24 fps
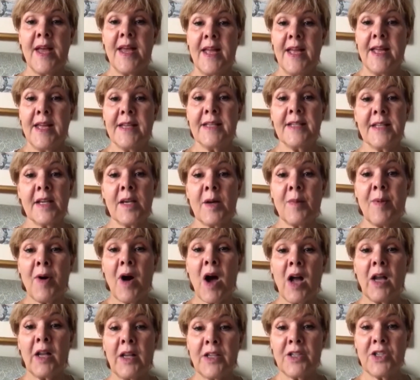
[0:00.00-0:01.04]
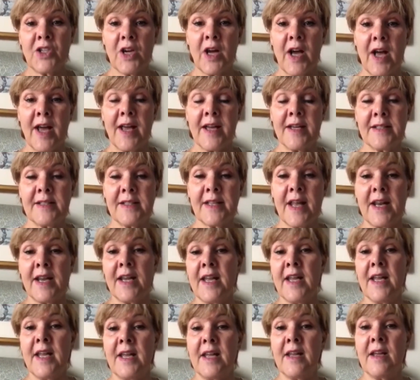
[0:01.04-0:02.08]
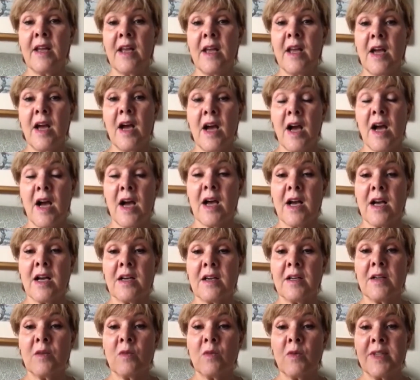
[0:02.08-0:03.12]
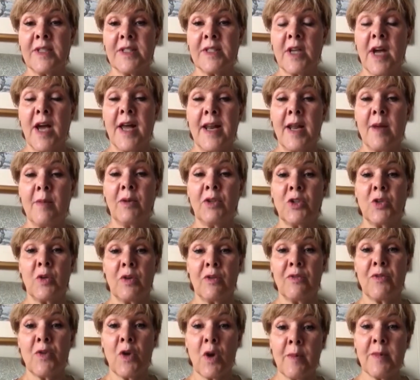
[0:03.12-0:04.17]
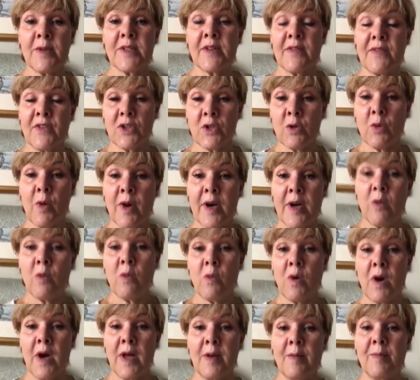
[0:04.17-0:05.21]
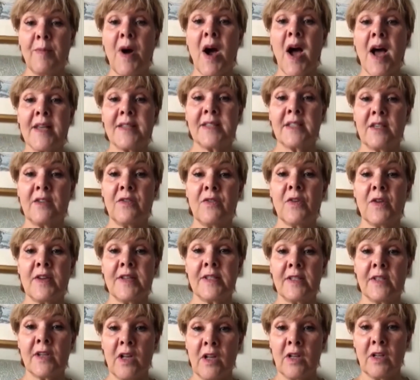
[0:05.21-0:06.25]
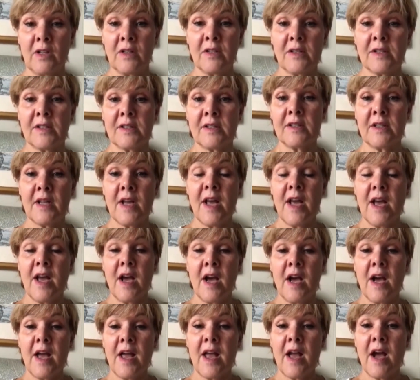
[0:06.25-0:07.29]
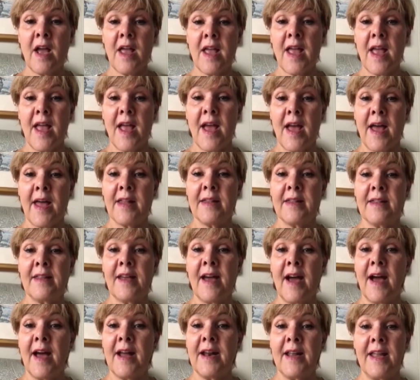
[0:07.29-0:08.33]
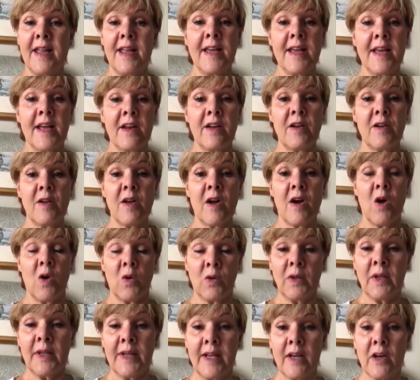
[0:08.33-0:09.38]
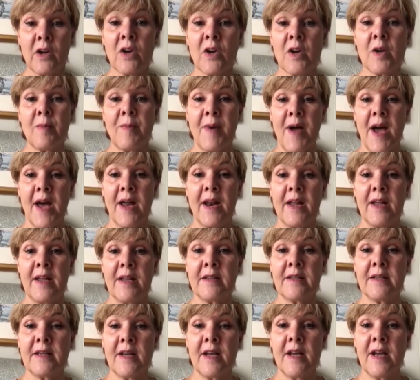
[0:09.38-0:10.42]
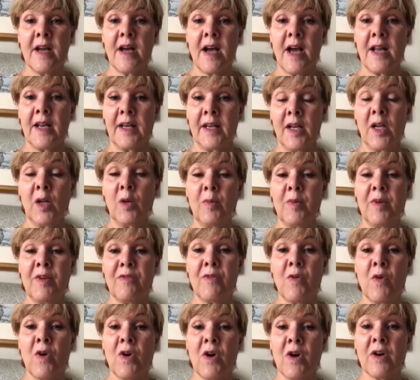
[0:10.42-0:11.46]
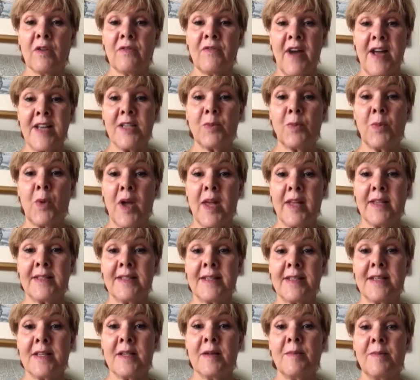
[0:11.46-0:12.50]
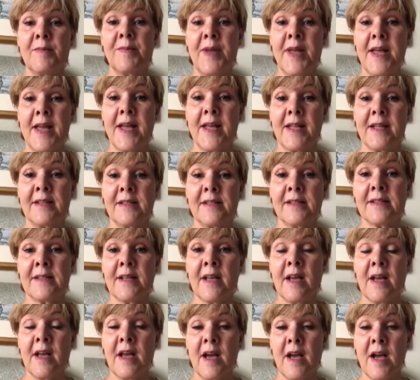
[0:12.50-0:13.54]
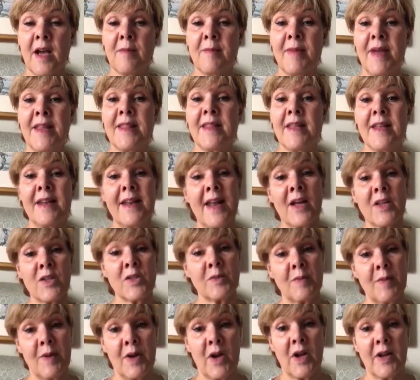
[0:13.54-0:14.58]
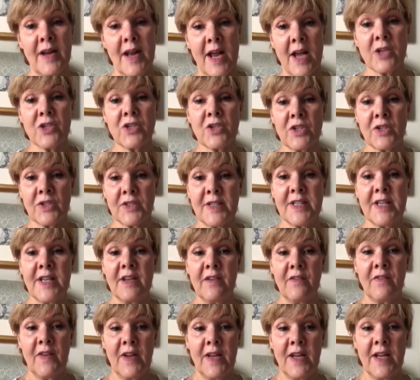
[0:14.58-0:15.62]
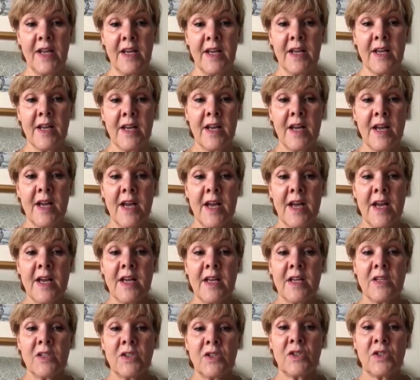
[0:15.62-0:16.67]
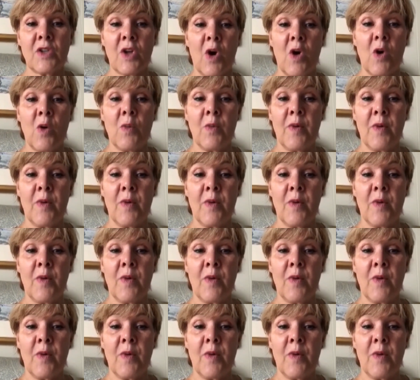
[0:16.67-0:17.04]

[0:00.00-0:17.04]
He did apologize that he uh, was not able to inform us of the 21 positive results and that he had only heard about it a little before Vice President Pence uh, made the announcement on national TV. So,